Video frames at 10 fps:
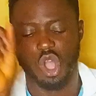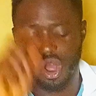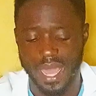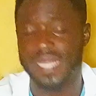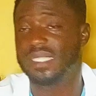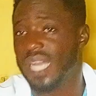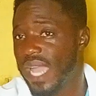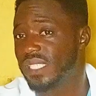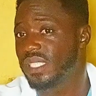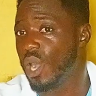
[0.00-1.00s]
All right,
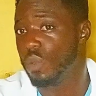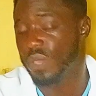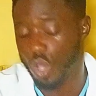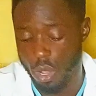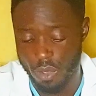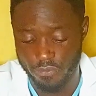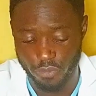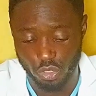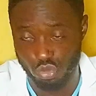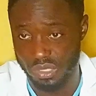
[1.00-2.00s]
guys, that will be
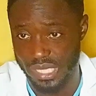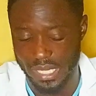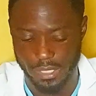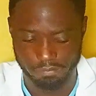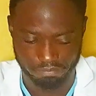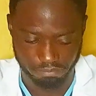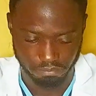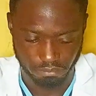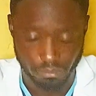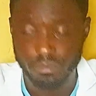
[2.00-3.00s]
all for today.
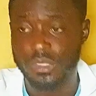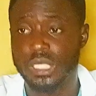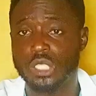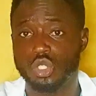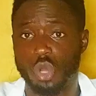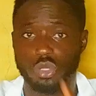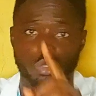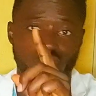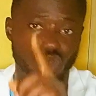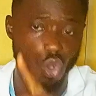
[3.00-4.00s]

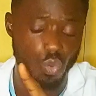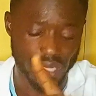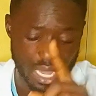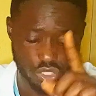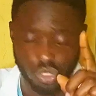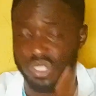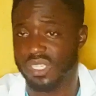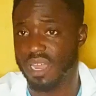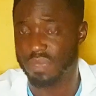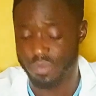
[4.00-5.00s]
Don't go without
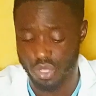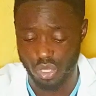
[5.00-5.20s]
subscribing,